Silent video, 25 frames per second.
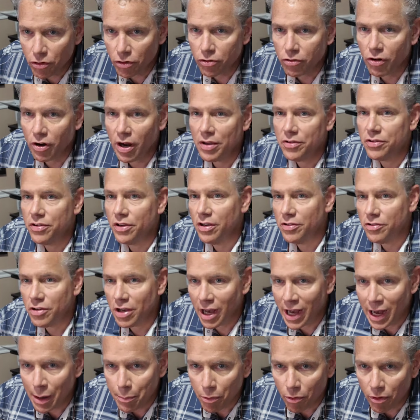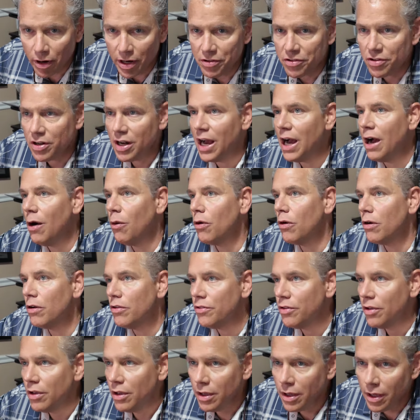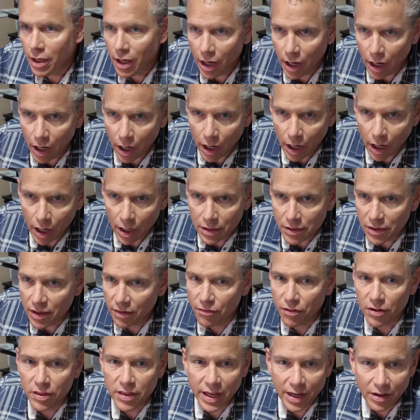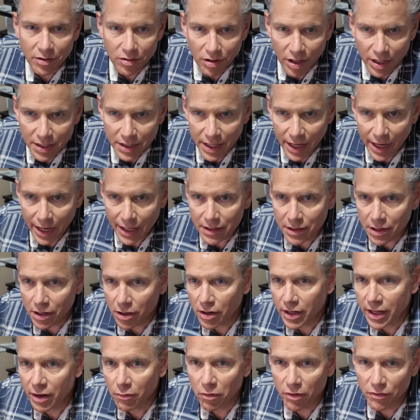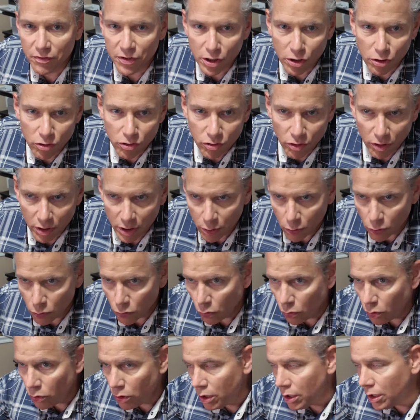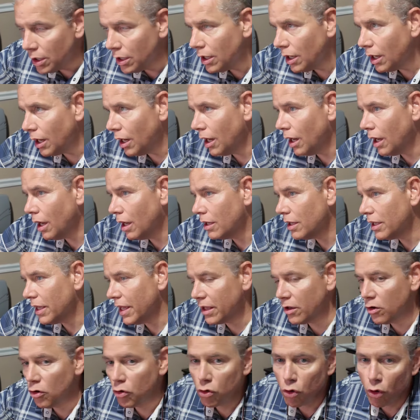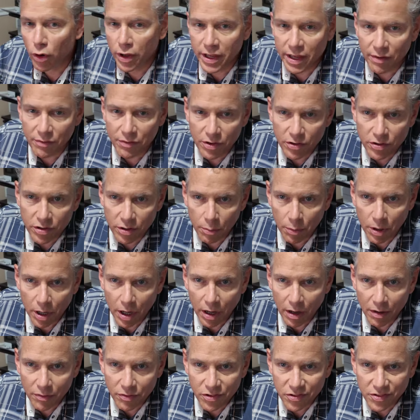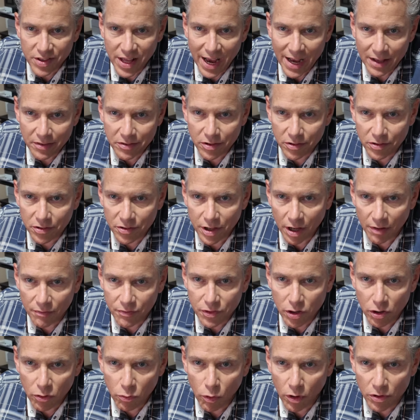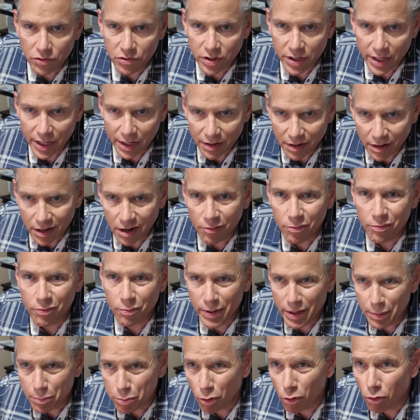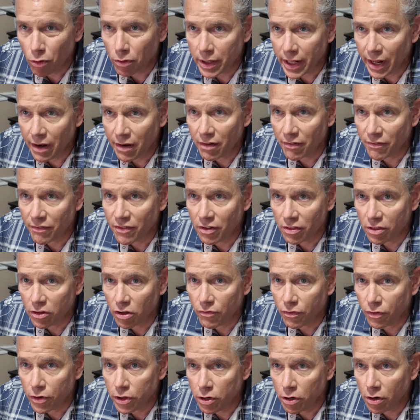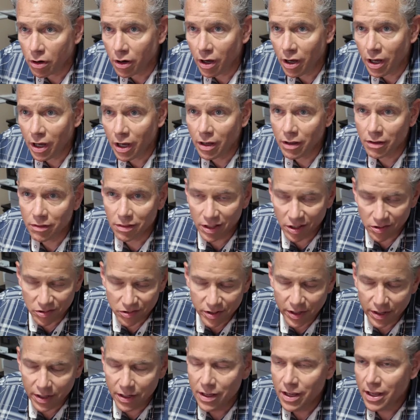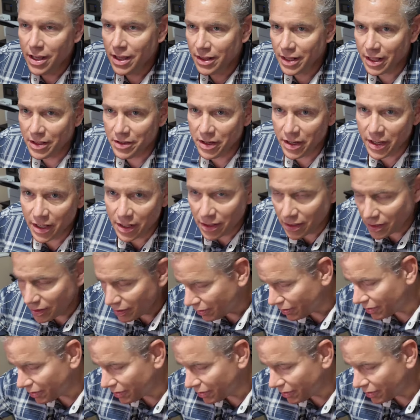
your address is, your operation hours, and different things like that. You're gonna get reviews on Google. And Google can give you some stats and stuff too. Once you get enough people that look for your listing, then you can